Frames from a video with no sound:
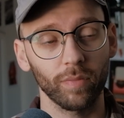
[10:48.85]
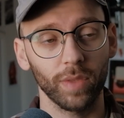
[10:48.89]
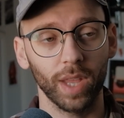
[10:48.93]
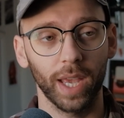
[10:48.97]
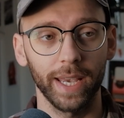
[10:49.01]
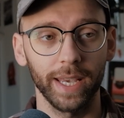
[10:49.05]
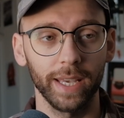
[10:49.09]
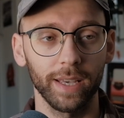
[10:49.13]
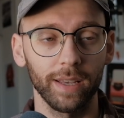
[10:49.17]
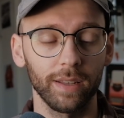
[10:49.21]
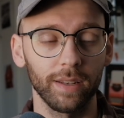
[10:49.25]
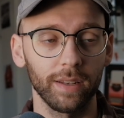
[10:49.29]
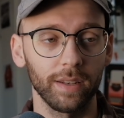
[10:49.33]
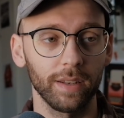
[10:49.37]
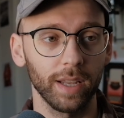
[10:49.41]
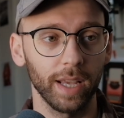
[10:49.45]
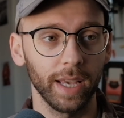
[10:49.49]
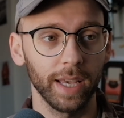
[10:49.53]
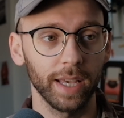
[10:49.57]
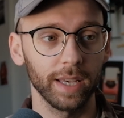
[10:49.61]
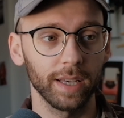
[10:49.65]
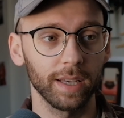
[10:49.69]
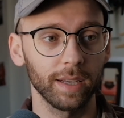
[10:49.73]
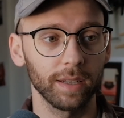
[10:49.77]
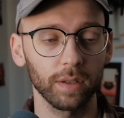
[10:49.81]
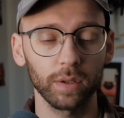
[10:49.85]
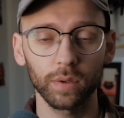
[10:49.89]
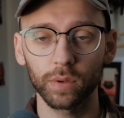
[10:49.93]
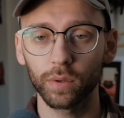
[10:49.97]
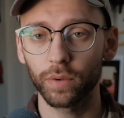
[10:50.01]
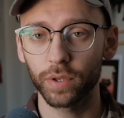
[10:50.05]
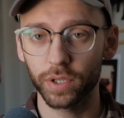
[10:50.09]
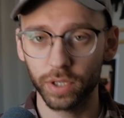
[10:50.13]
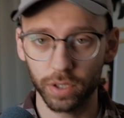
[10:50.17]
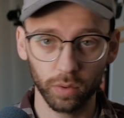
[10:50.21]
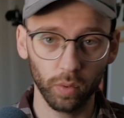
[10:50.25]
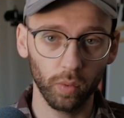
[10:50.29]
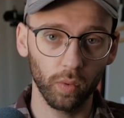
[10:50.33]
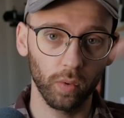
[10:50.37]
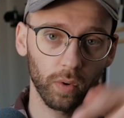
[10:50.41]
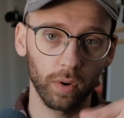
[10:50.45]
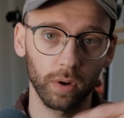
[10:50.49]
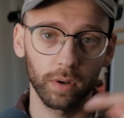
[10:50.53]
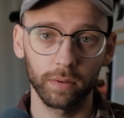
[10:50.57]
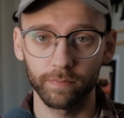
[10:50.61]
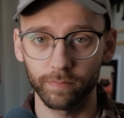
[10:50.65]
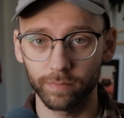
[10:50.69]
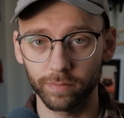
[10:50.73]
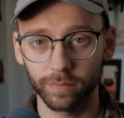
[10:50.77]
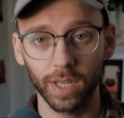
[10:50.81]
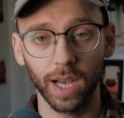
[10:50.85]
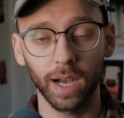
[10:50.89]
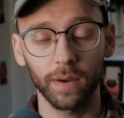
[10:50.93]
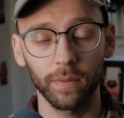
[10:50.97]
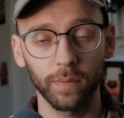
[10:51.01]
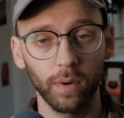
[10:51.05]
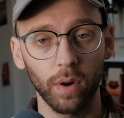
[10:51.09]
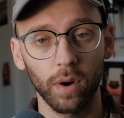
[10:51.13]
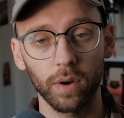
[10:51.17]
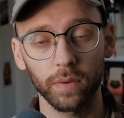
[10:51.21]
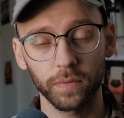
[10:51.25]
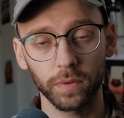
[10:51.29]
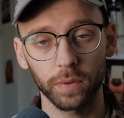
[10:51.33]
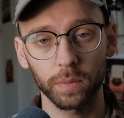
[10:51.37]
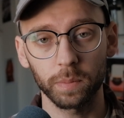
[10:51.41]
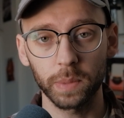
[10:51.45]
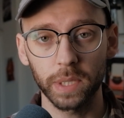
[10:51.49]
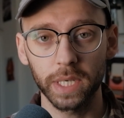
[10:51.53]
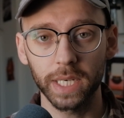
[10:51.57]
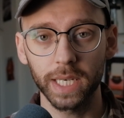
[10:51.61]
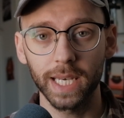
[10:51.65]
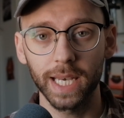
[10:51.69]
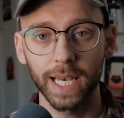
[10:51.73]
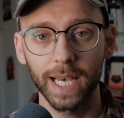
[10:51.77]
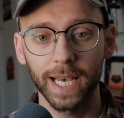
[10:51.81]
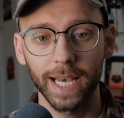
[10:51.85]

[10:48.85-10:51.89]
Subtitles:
in a little store not far from me